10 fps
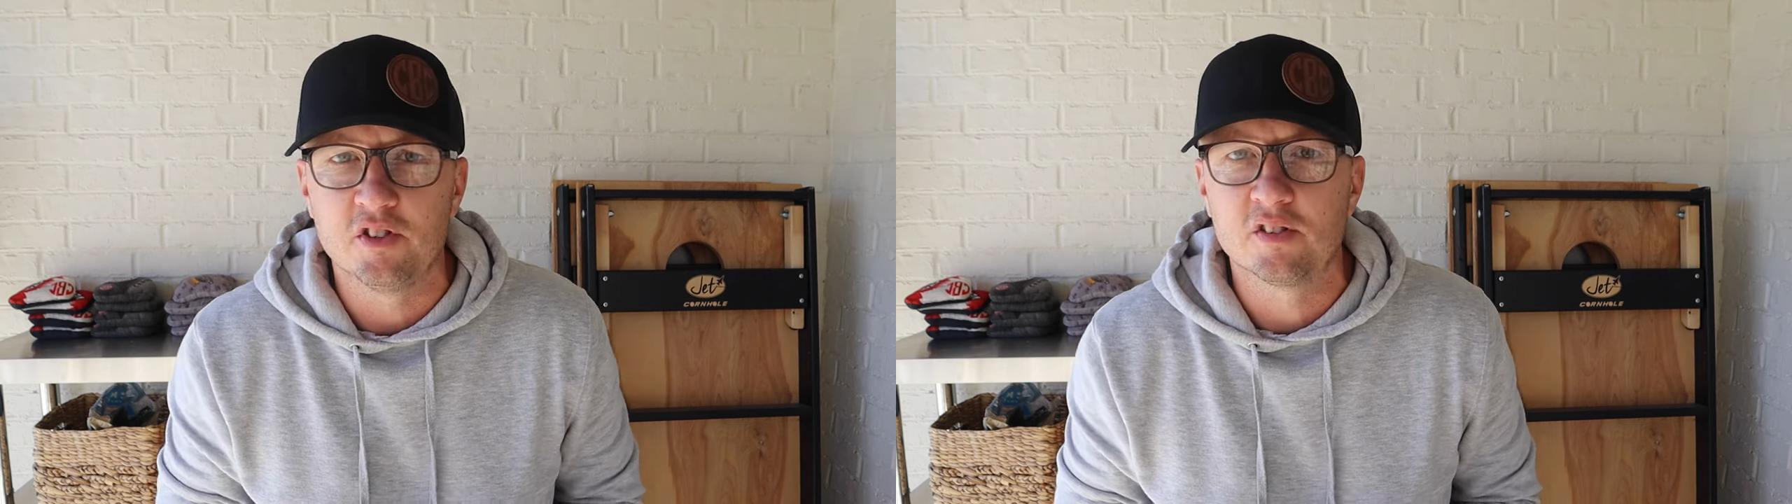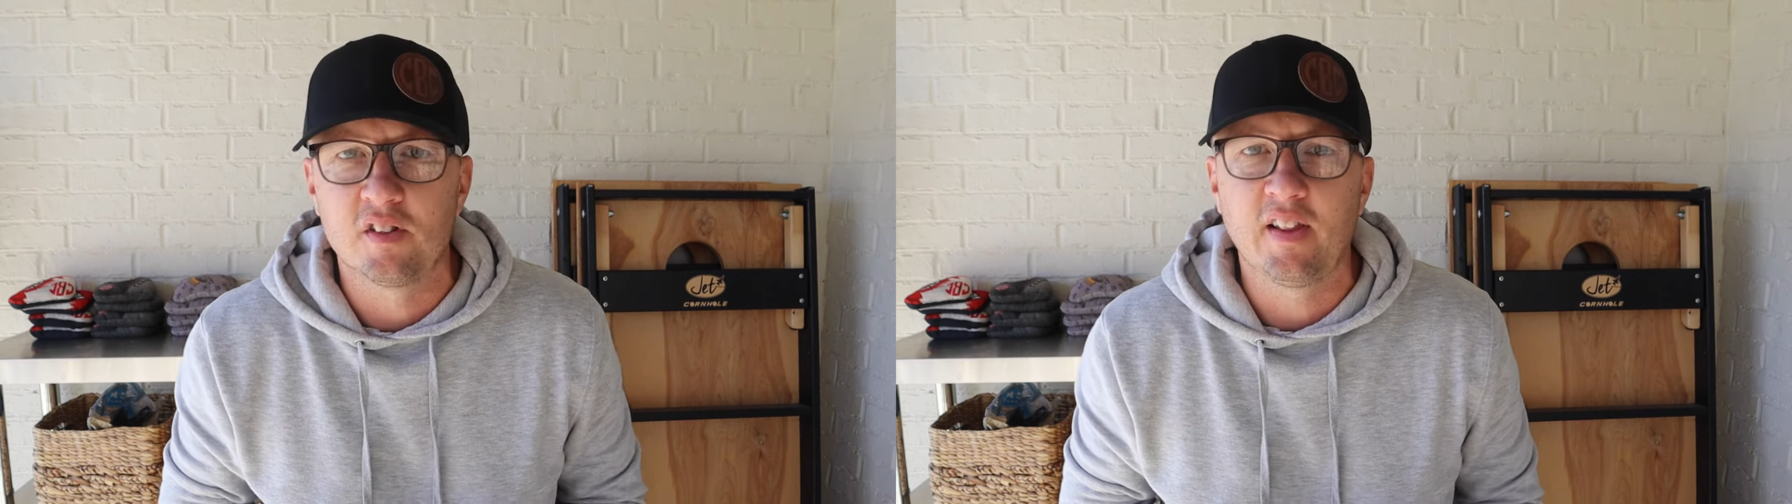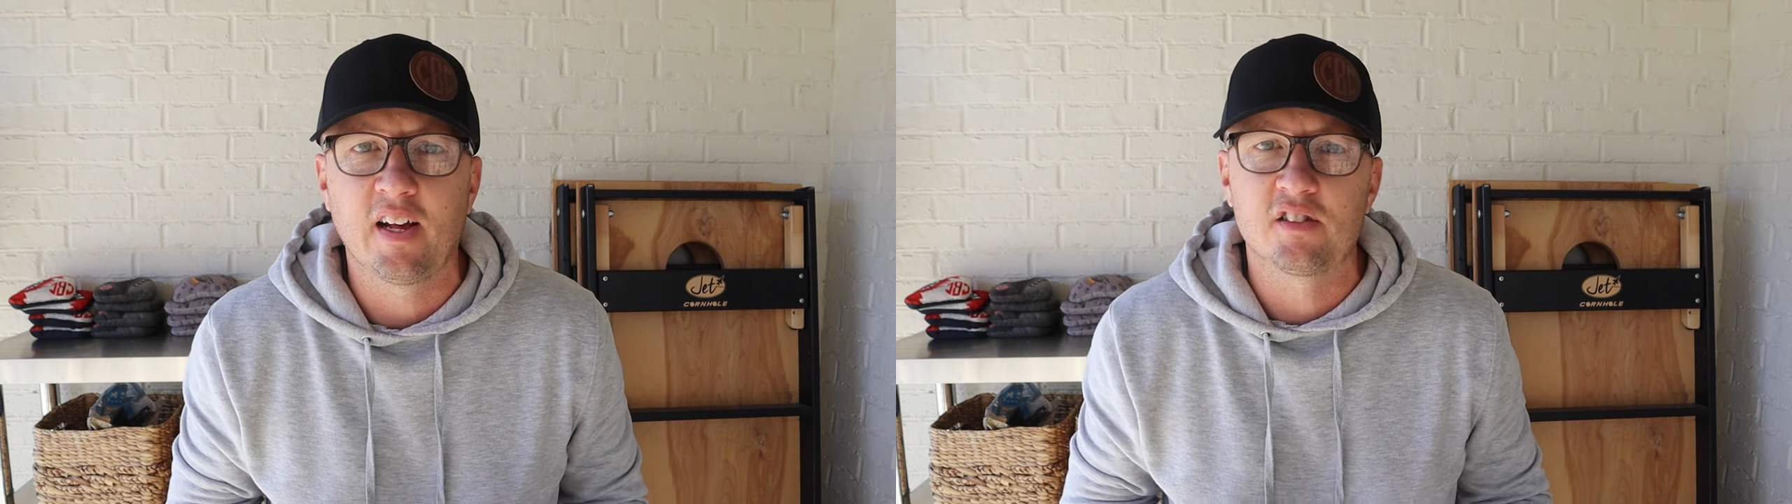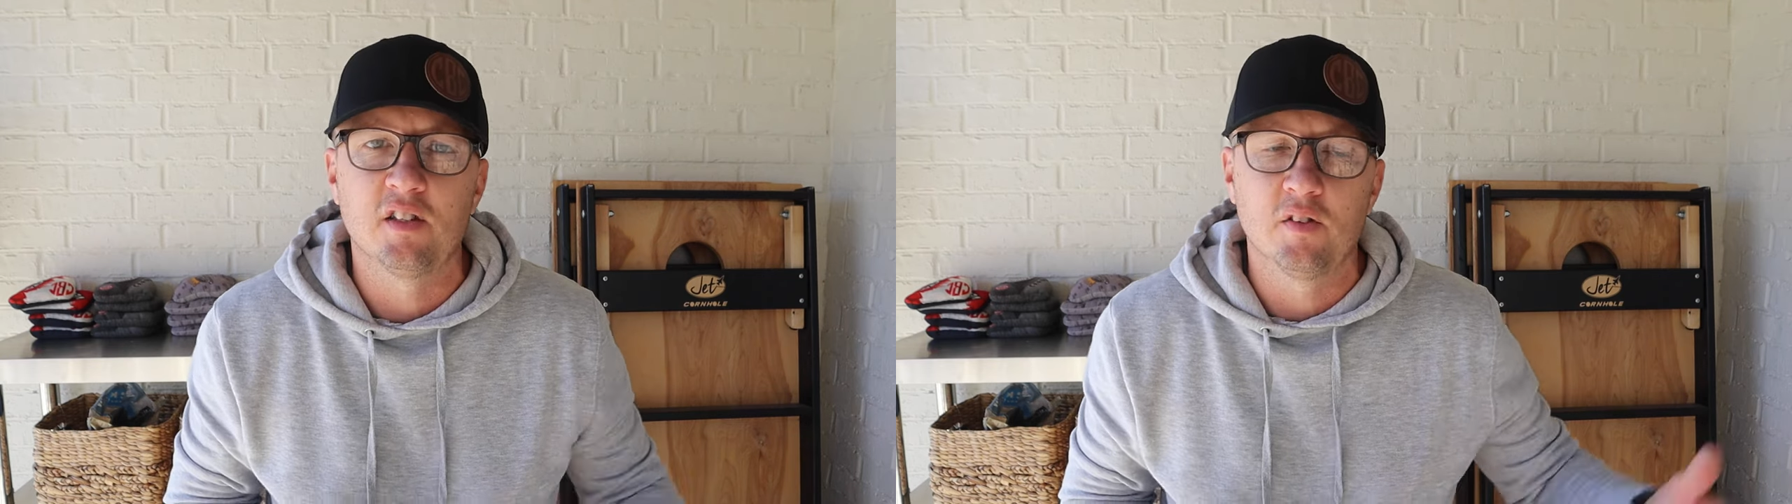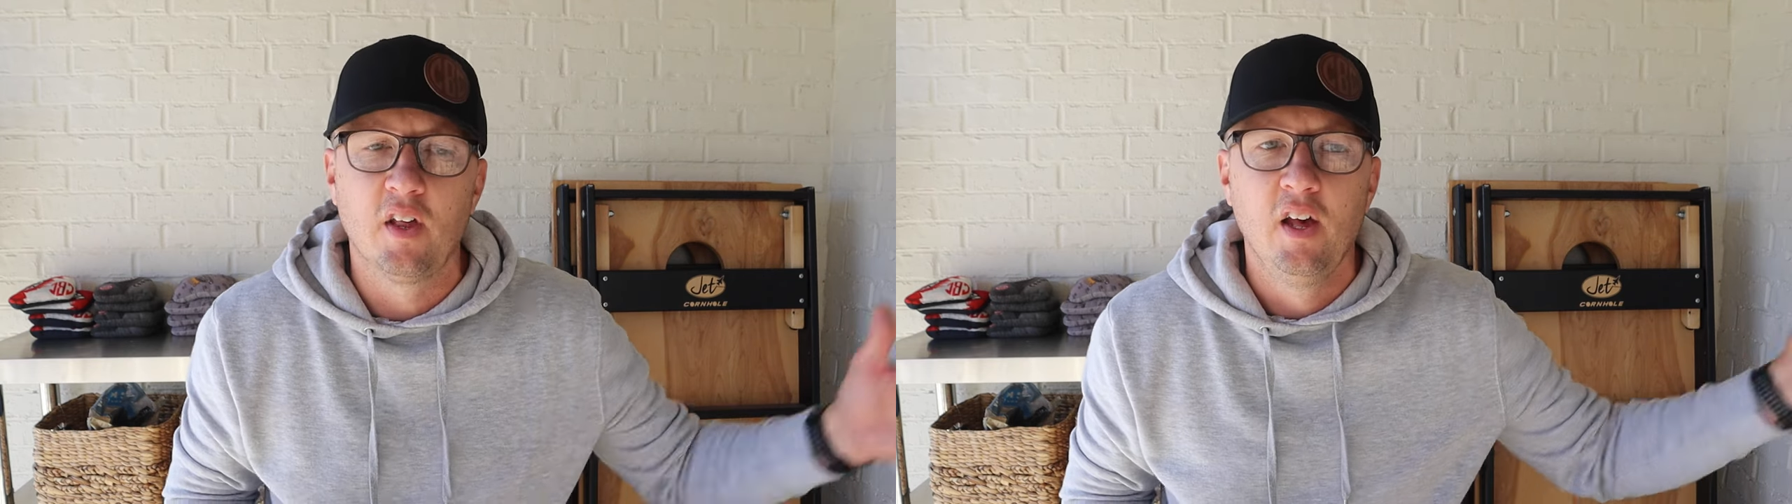Just that's
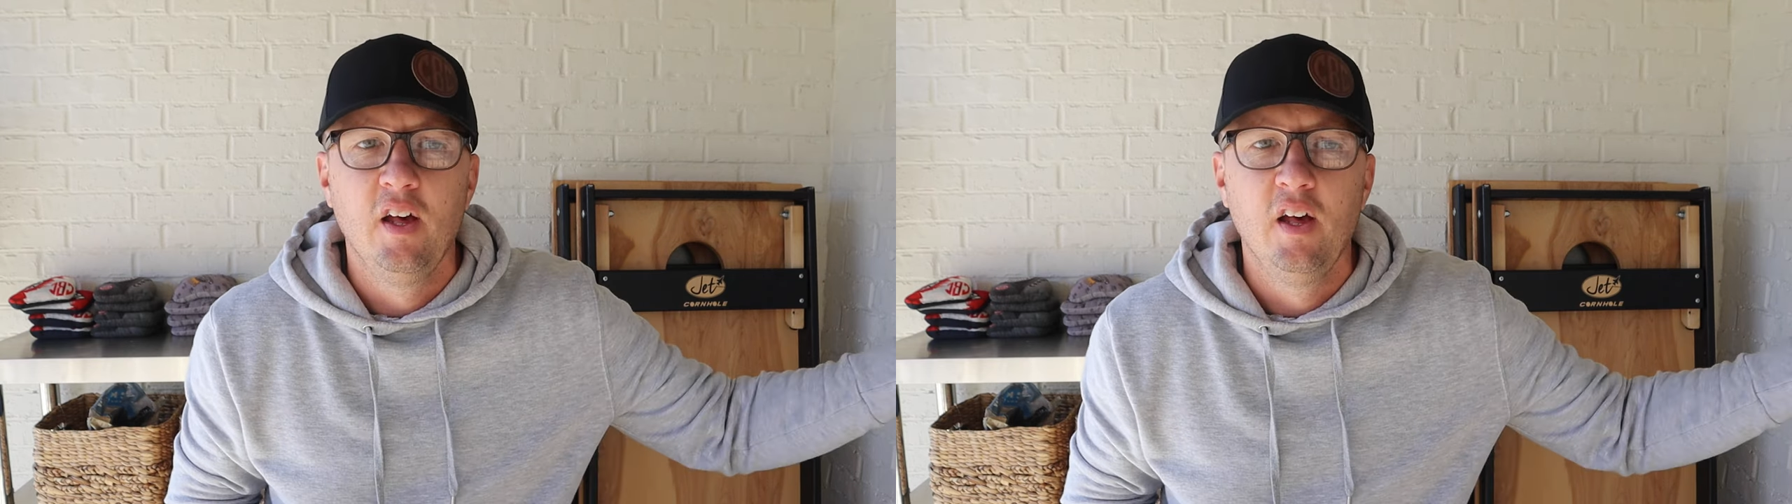the